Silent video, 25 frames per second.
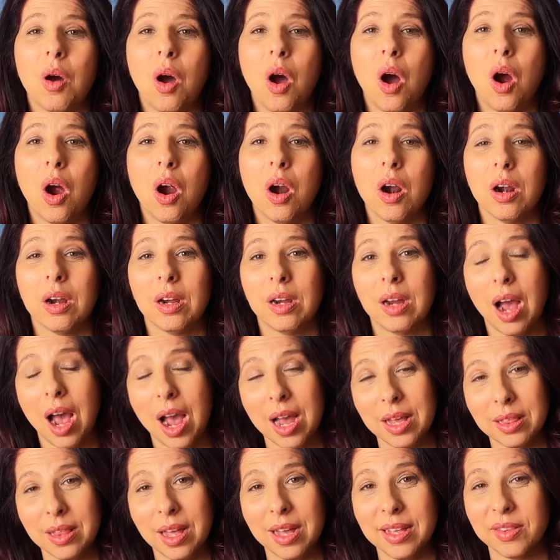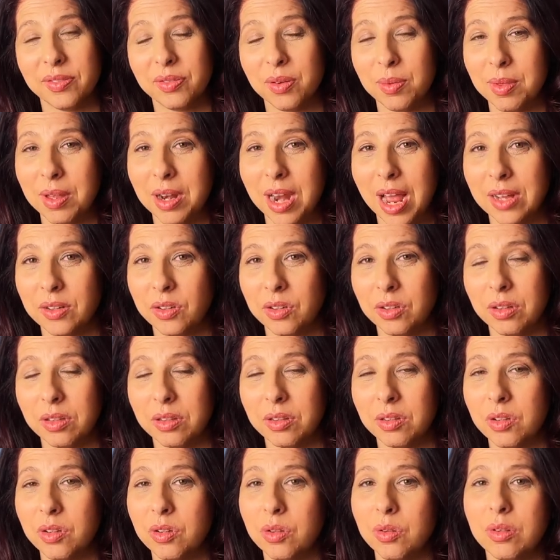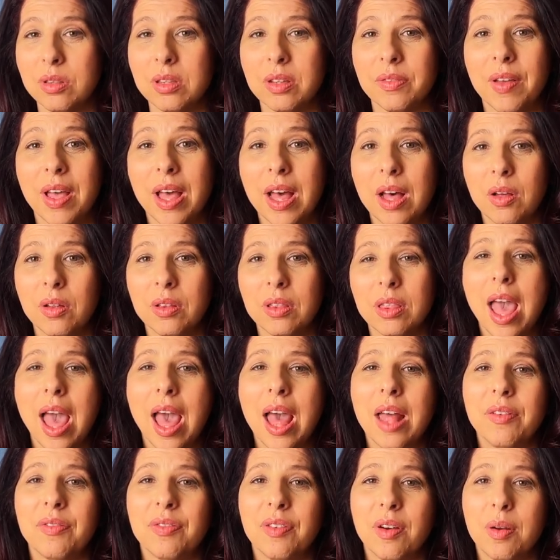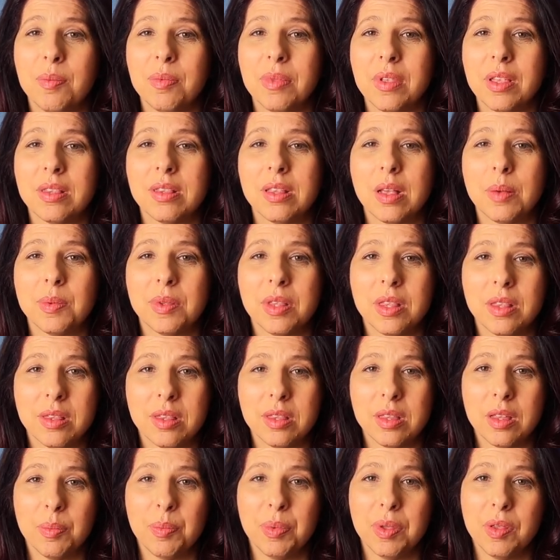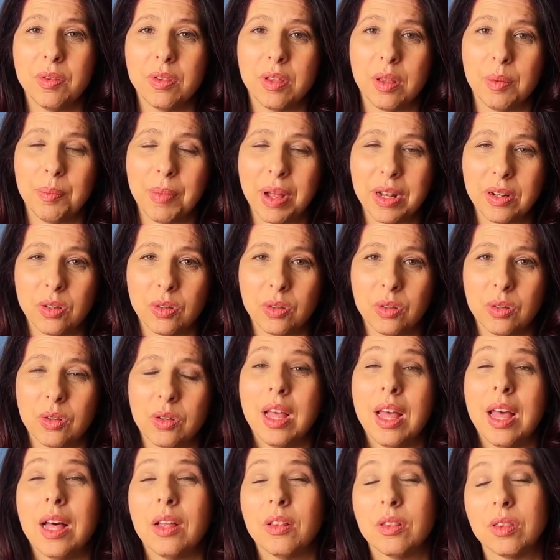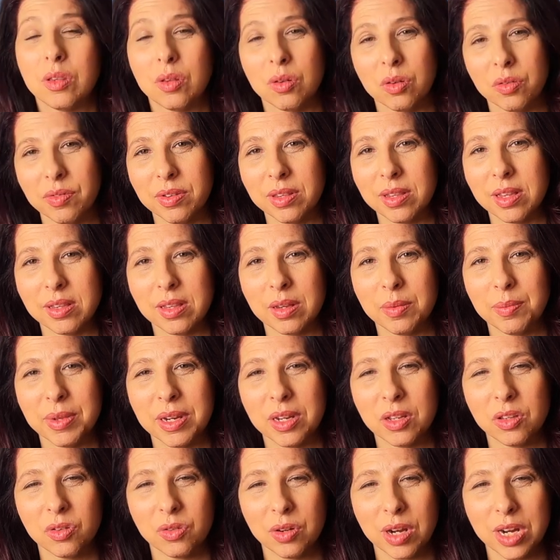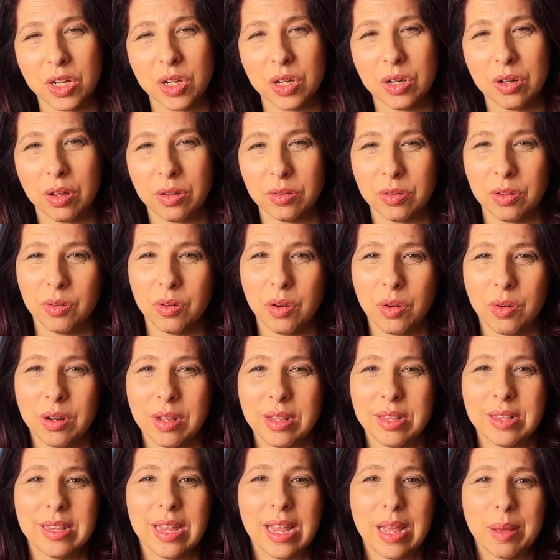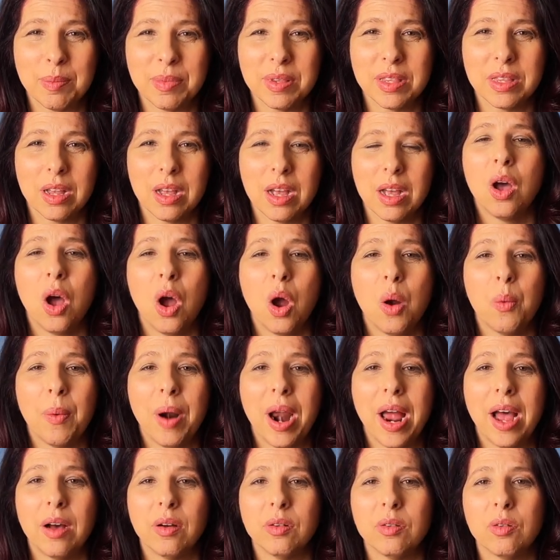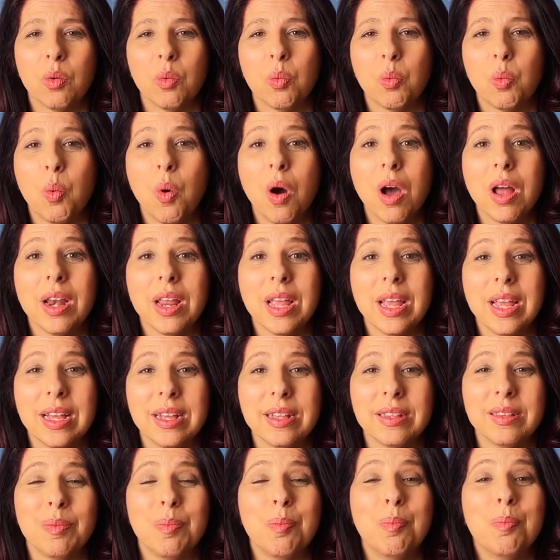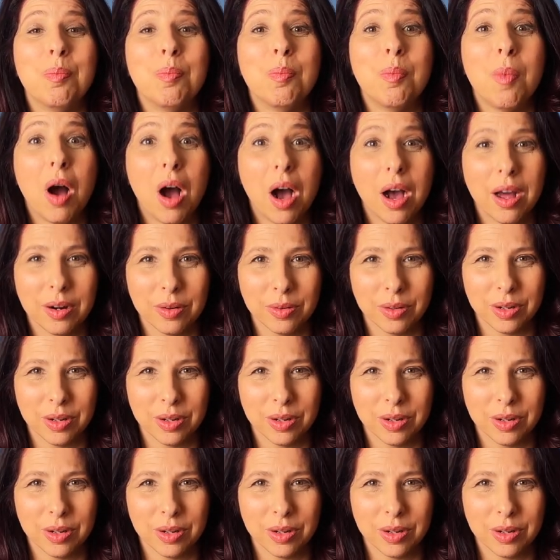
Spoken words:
our guidelines from the National Institutes of Health and from the Substance Abuse and Mental Health Services Administration, also known as SAMHSA, around what is moderate